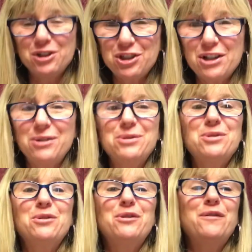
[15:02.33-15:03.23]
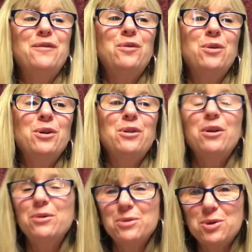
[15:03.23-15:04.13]
shelter for
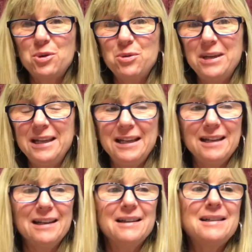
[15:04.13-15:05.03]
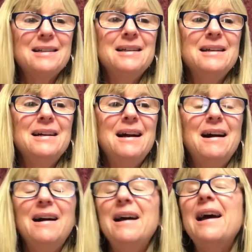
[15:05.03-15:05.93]
those who need it.
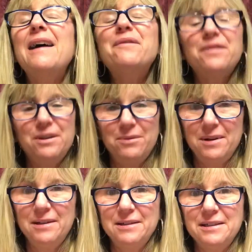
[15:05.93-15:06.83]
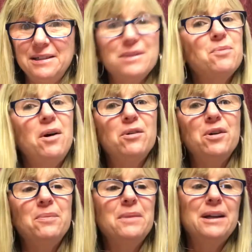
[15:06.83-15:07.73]
Everyone is
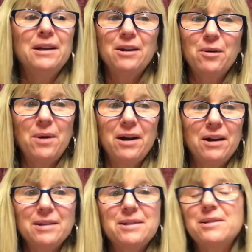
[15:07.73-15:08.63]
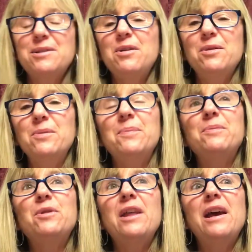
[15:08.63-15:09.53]
welcome in an Aquarius's
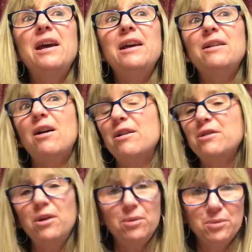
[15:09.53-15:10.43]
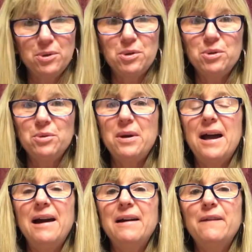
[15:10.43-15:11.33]
home. They are known to
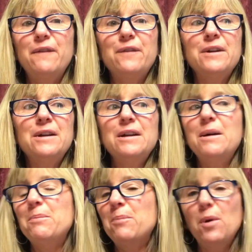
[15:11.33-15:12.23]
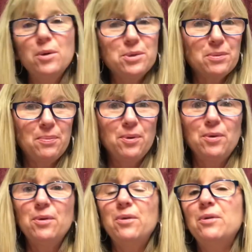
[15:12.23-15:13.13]
have
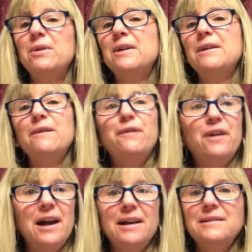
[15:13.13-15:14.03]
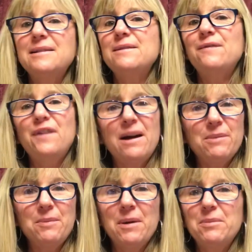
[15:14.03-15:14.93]
multiple friends and
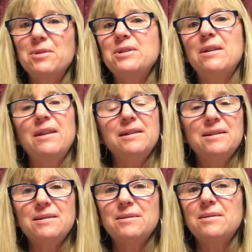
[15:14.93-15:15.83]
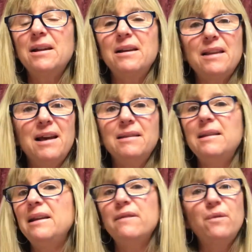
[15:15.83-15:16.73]
family members and things like that
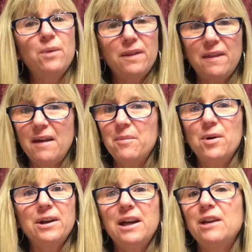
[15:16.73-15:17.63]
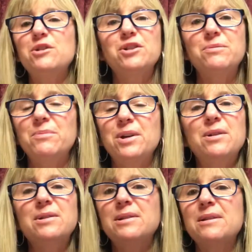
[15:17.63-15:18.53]
live with them on occasion
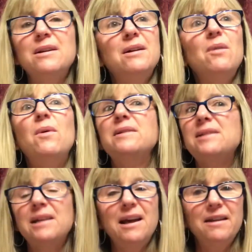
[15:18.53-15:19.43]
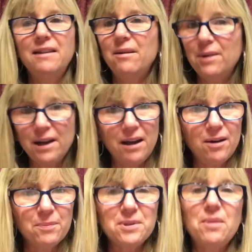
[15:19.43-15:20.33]
because, once again, they want to
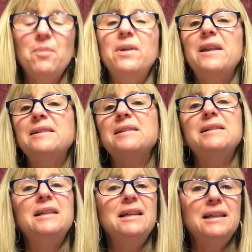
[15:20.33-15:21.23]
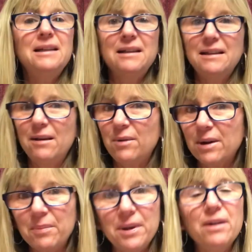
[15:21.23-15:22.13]
help someone that's in need. They want
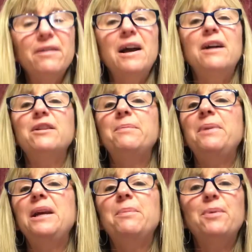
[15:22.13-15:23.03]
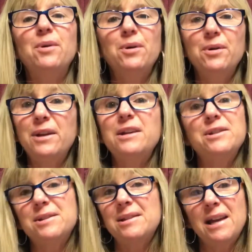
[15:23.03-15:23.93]
to be around people. They
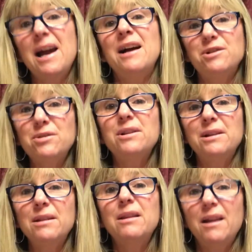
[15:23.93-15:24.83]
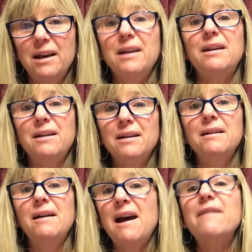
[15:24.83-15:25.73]
actually like
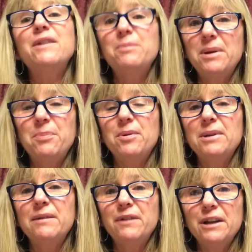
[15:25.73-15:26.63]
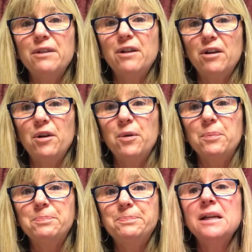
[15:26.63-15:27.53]
having people living in their
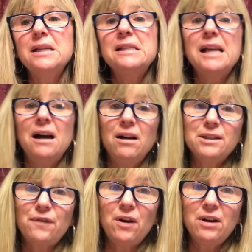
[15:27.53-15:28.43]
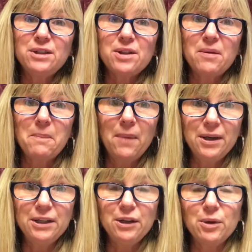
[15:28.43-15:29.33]
home. Now, as far as their
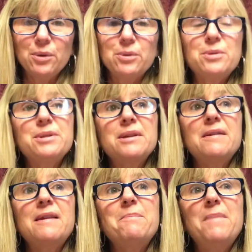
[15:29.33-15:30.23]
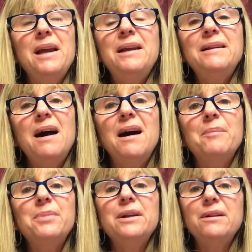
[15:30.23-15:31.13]
money goes, they may
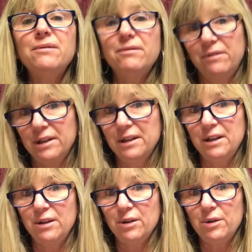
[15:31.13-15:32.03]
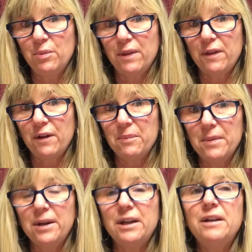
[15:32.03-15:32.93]
not be really good with their
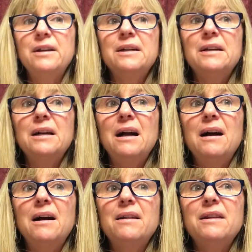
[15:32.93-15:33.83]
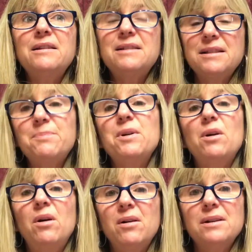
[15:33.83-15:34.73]
money. This is
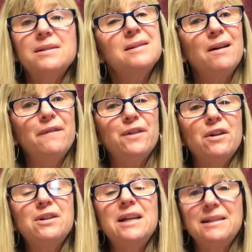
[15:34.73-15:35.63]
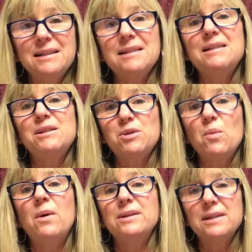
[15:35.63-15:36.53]
because of their tendency to
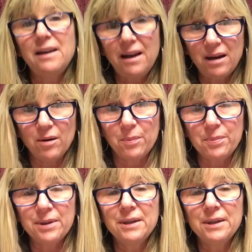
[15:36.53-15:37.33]
want to help.